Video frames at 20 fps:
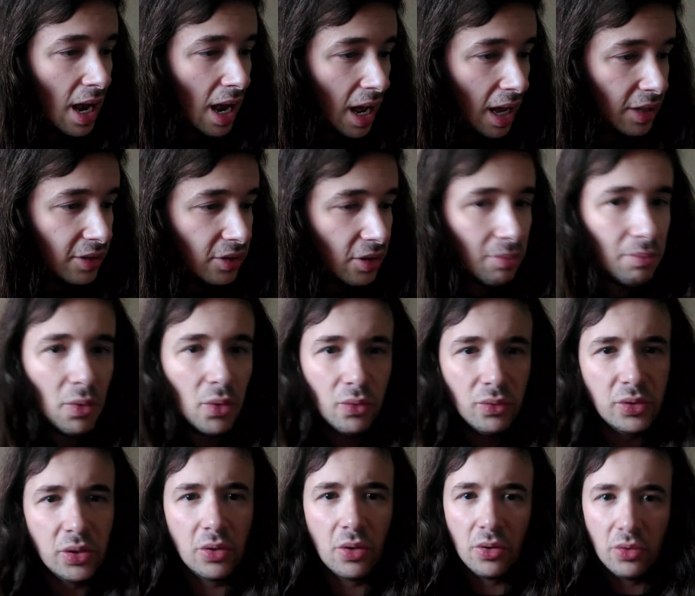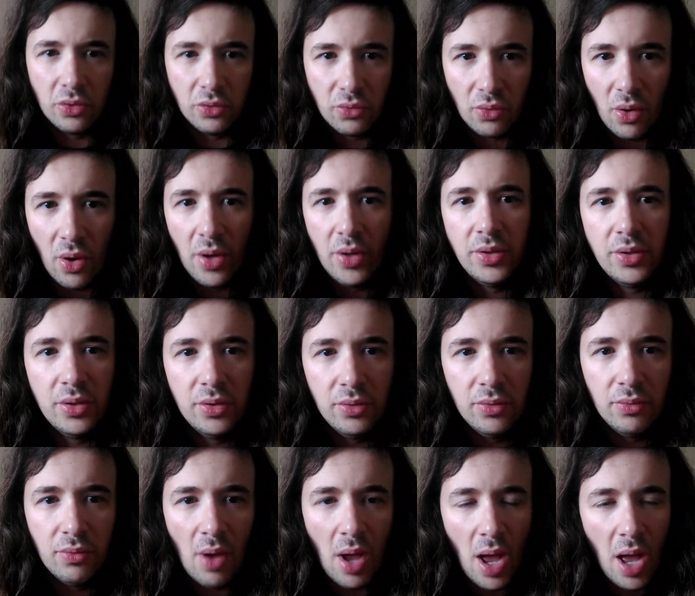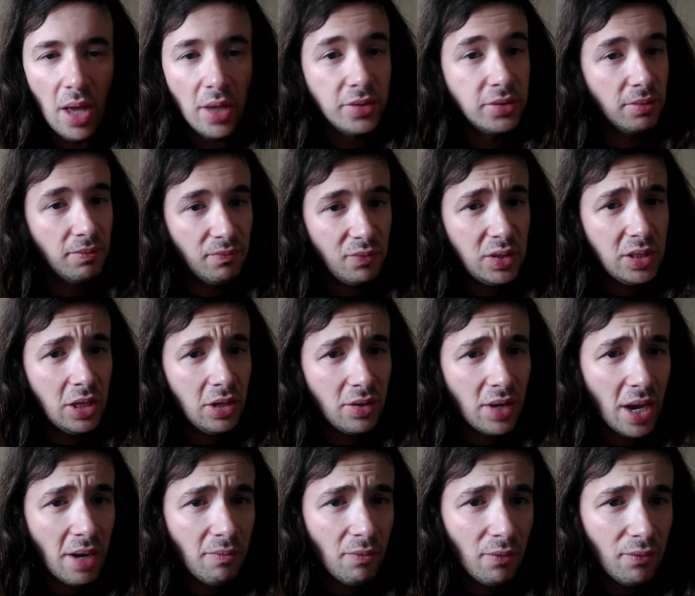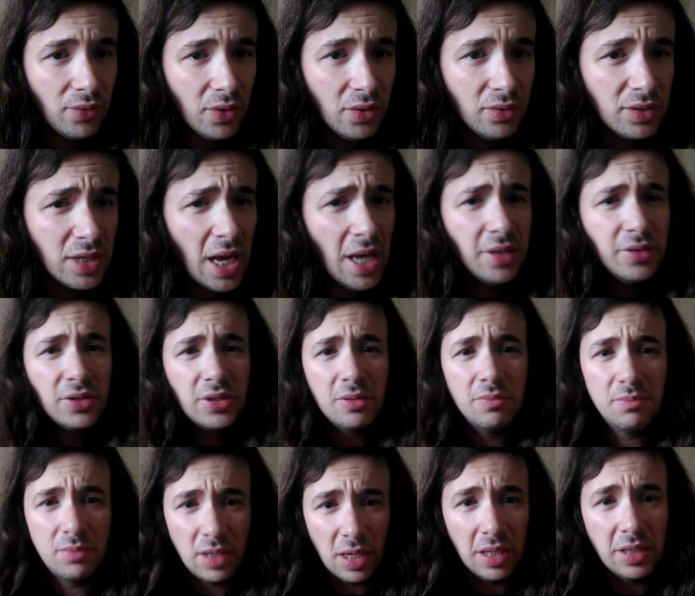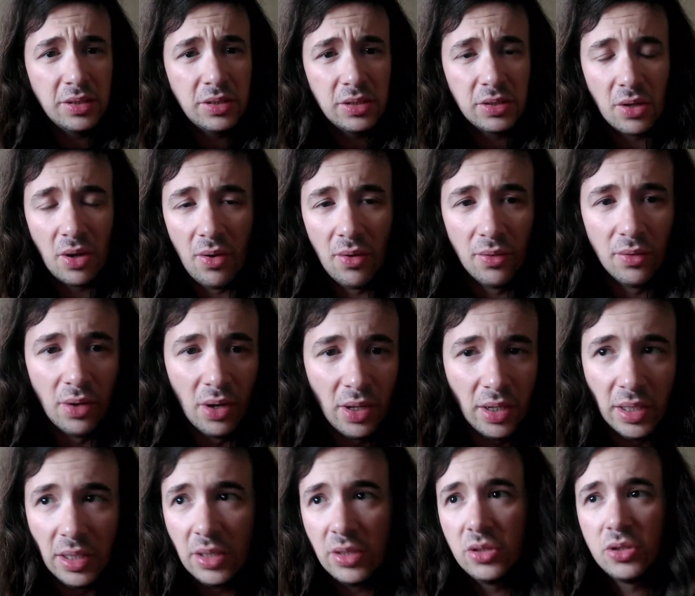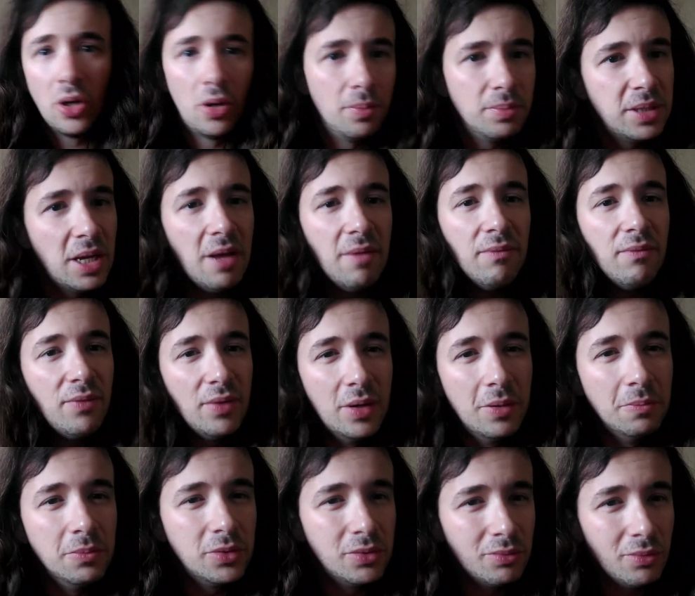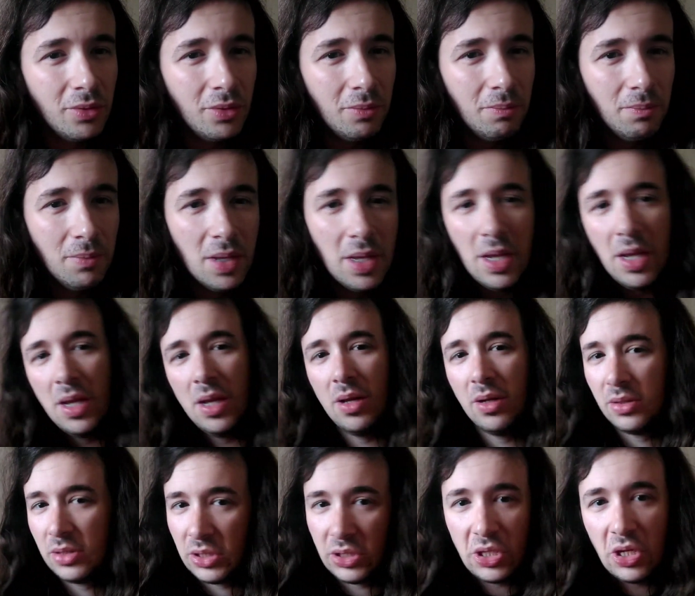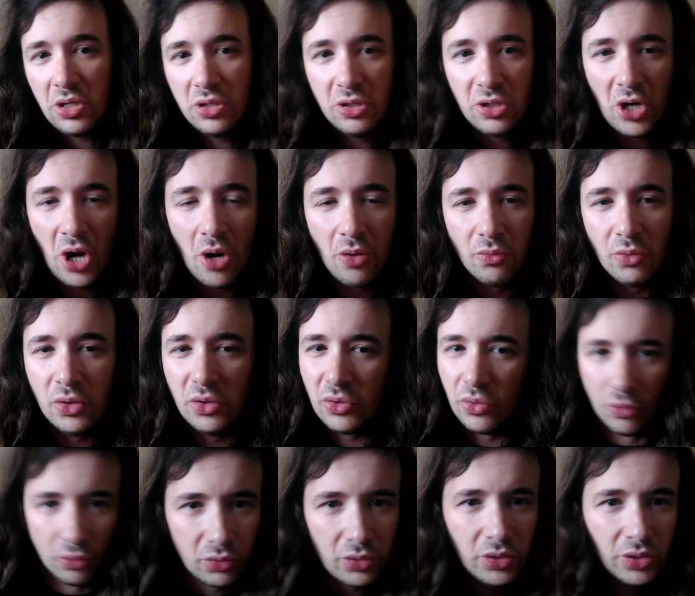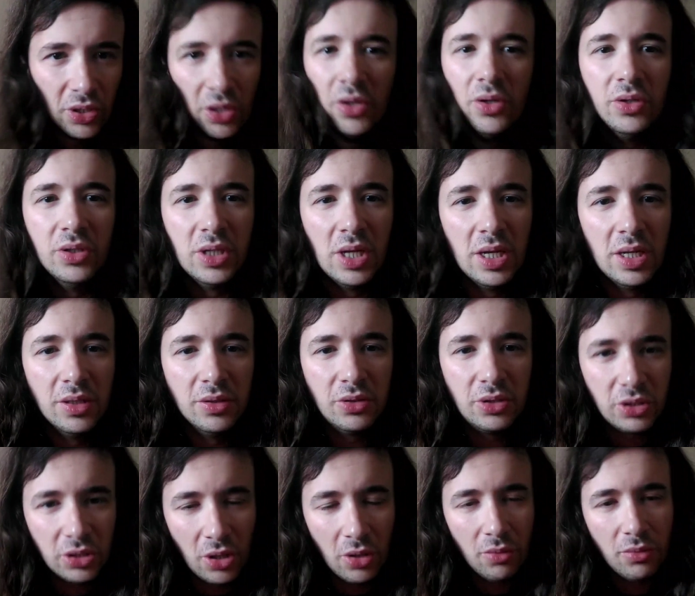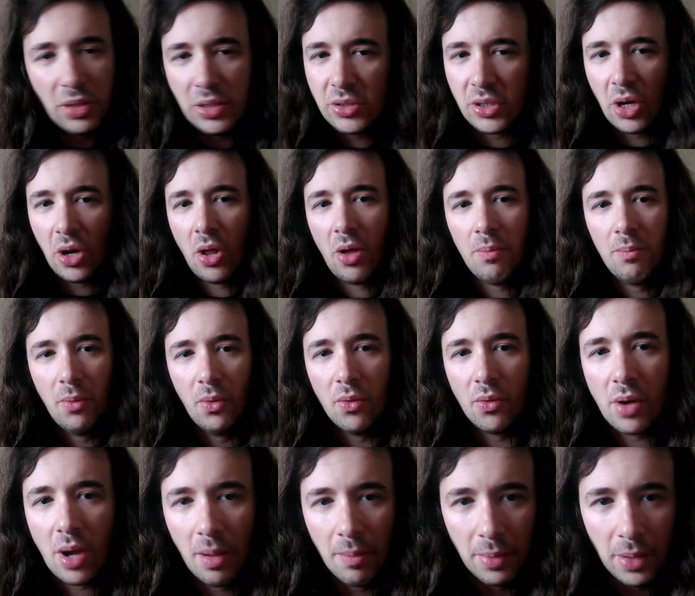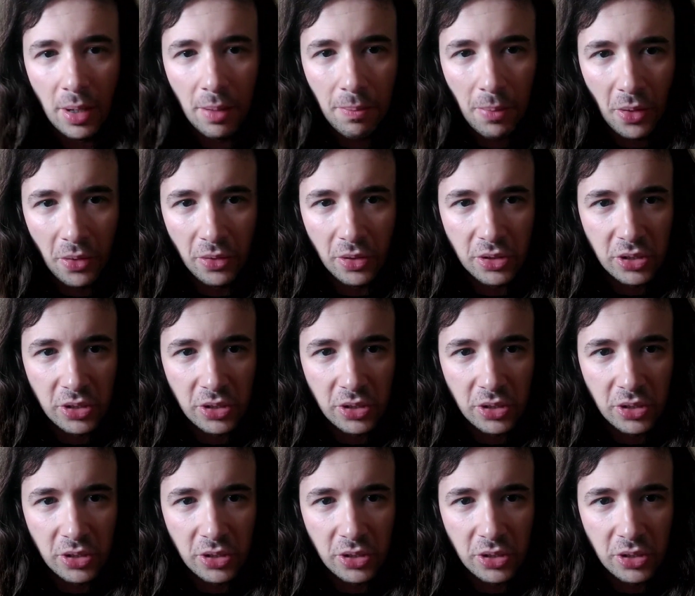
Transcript: and I'm also going to try and do some video game reviews and some lists on like top 10 films from certain genres or certain years. So there's a lot more coming up on the